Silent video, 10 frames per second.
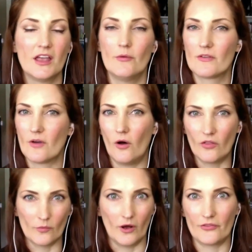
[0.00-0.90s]
it was all
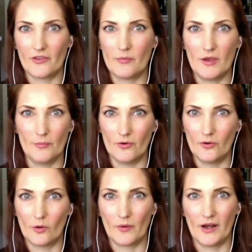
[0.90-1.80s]
the wealthy people who
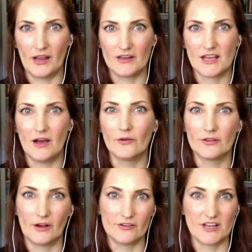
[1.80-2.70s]
were writing
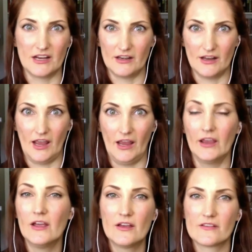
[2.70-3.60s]
down their day to
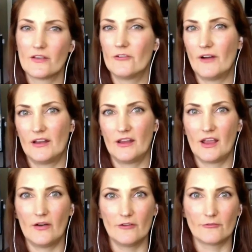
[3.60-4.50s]
day. So finding
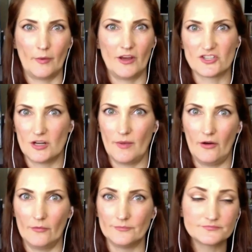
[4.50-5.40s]
out information
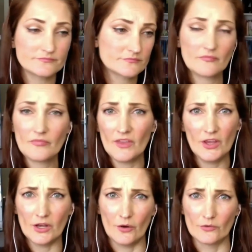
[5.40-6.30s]
about,
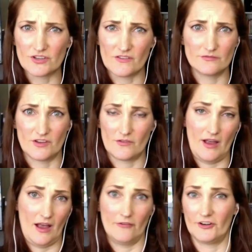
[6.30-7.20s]
just
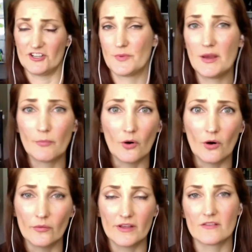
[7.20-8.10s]
average
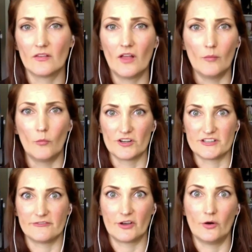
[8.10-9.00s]
people is a lot more
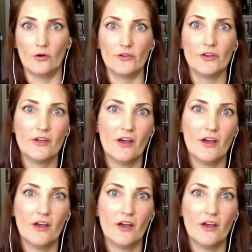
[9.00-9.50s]
difficult.